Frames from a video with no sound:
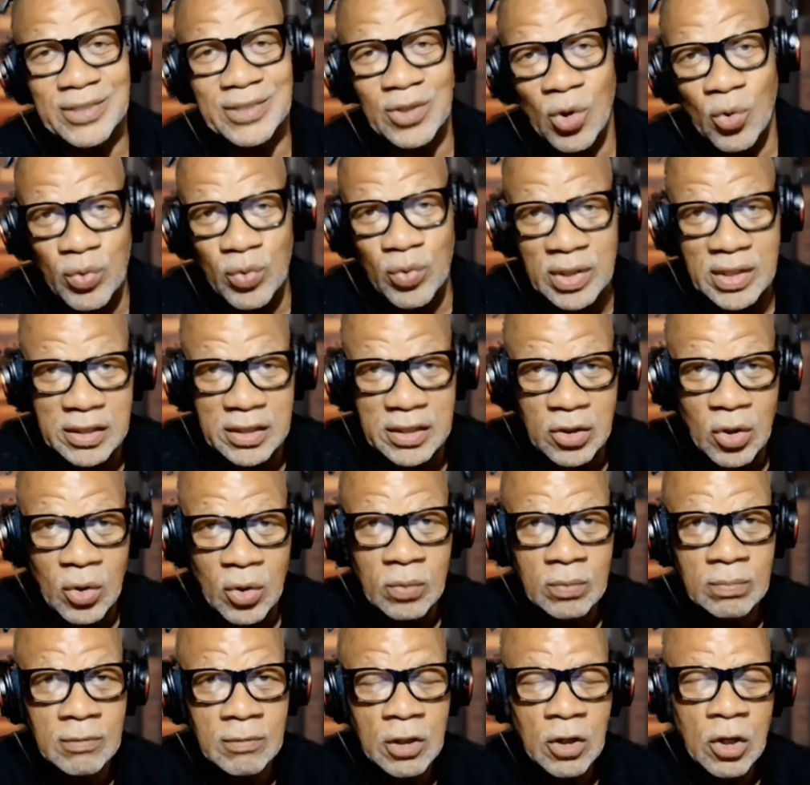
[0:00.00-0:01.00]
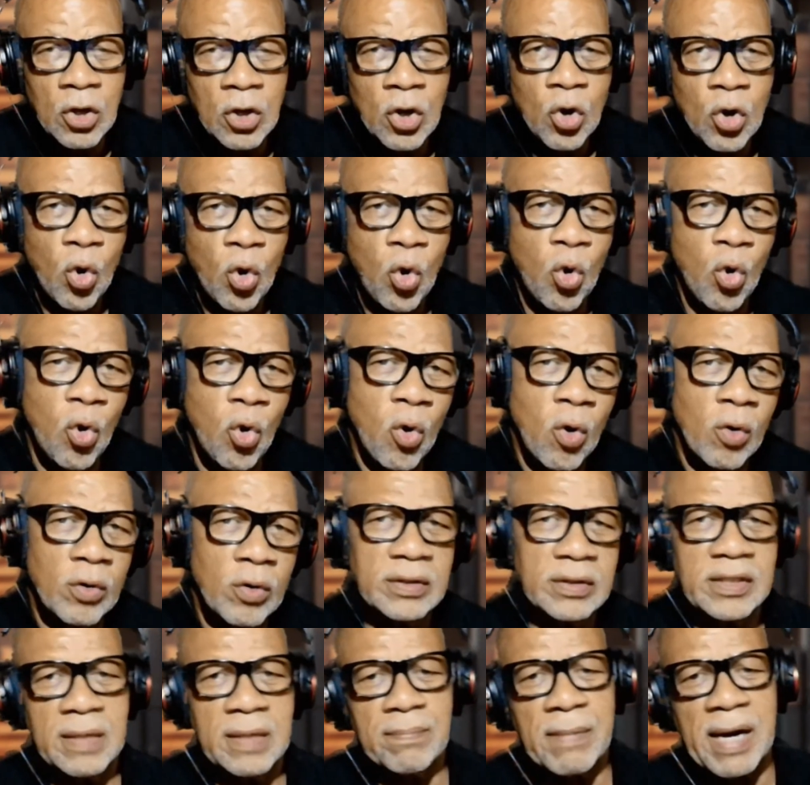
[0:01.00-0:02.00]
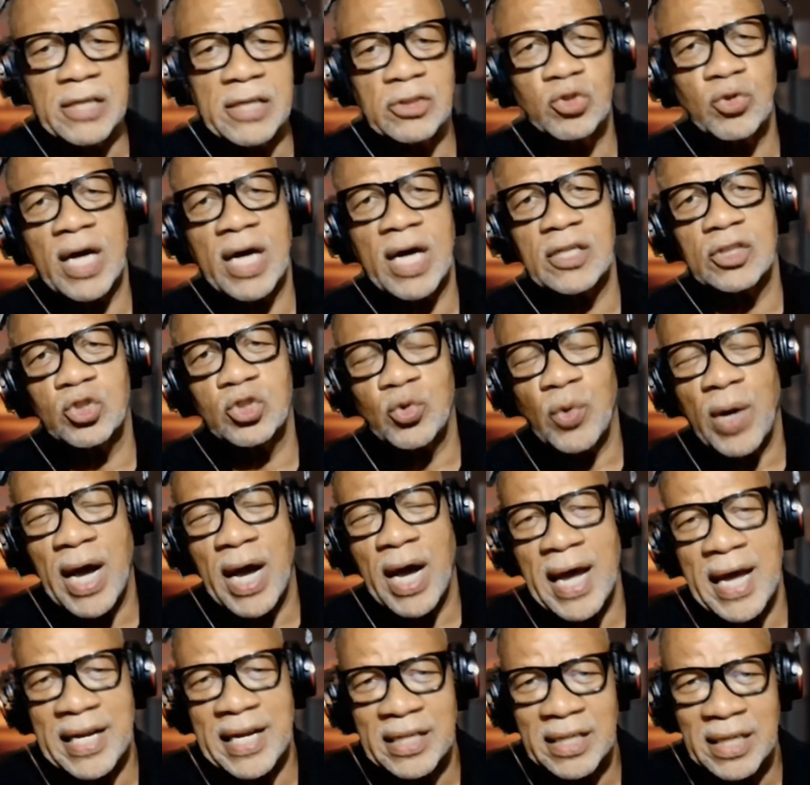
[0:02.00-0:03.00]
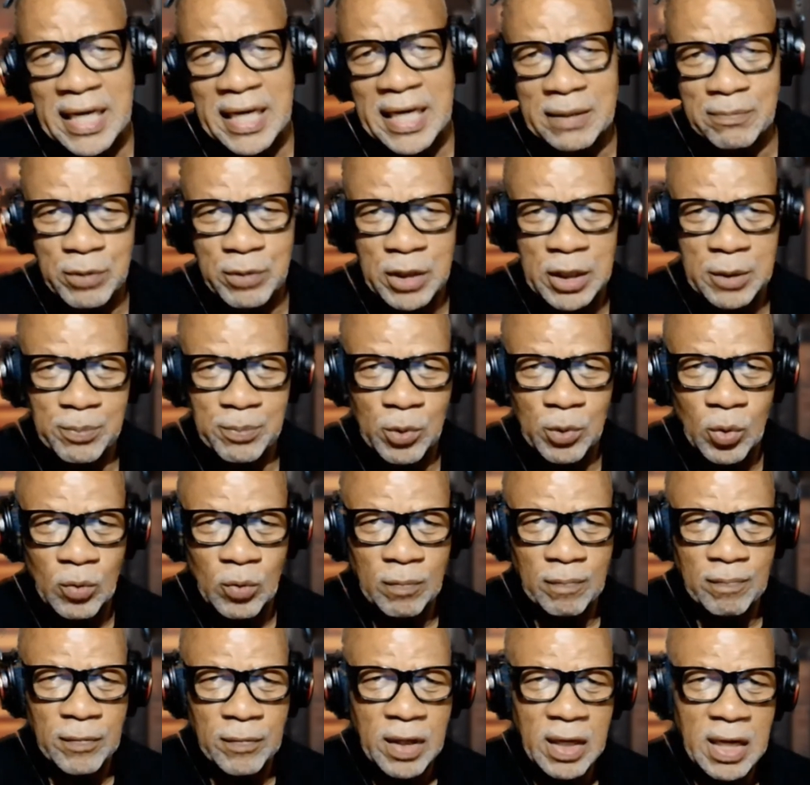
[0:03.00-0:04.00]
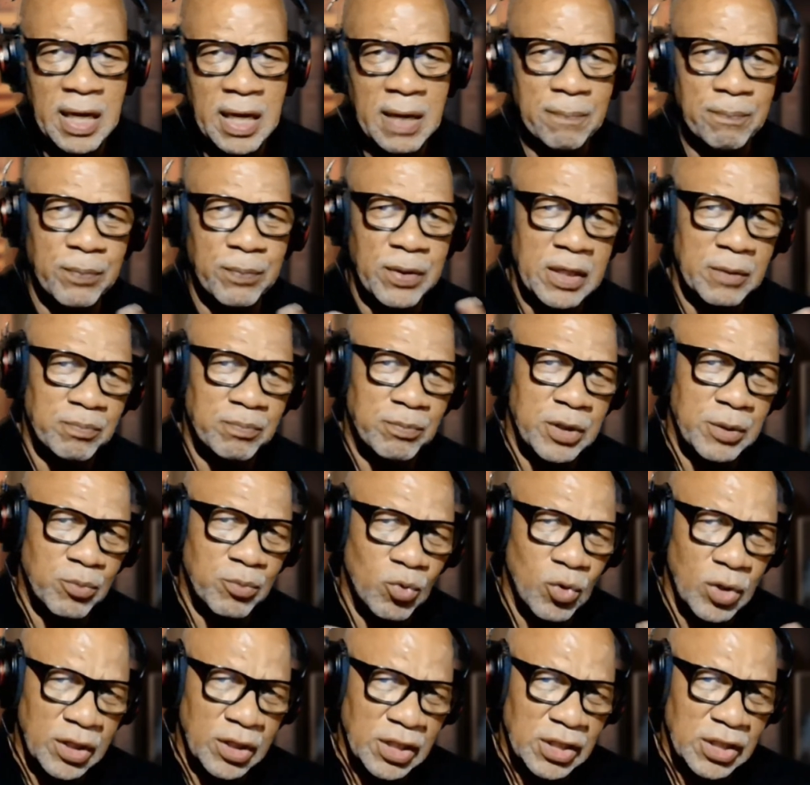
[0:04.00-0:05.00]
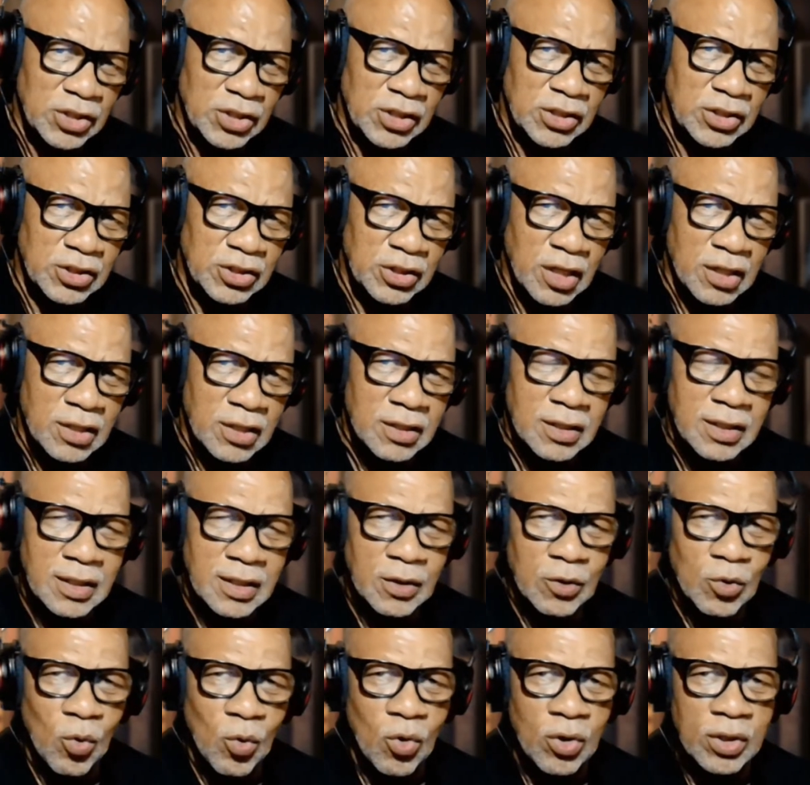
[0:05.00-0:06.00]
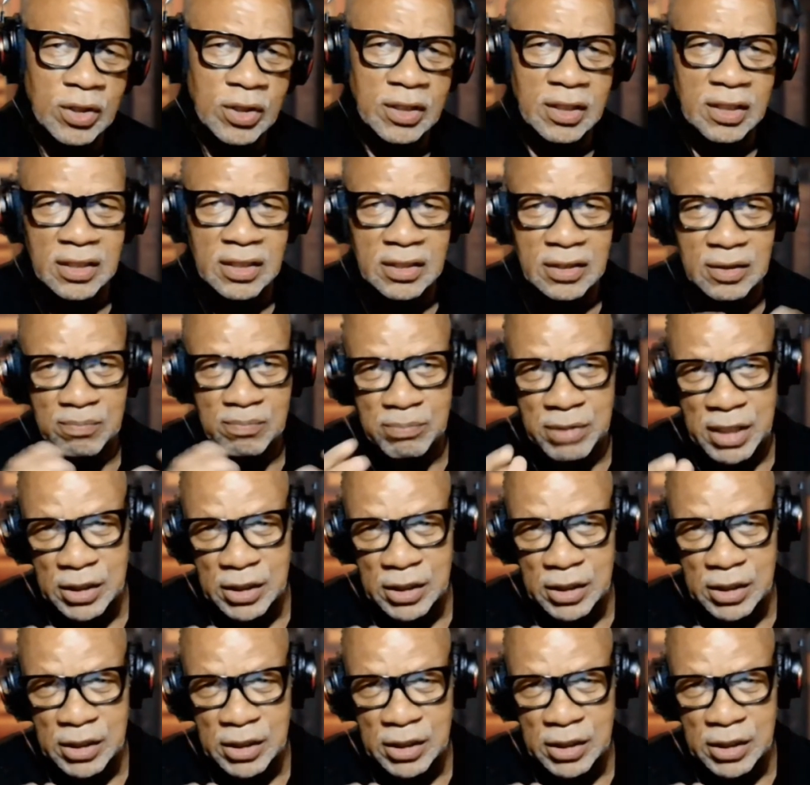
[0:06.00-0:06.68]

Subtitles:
really know, or they might try to triangulate people and pit people against each other in order to get the best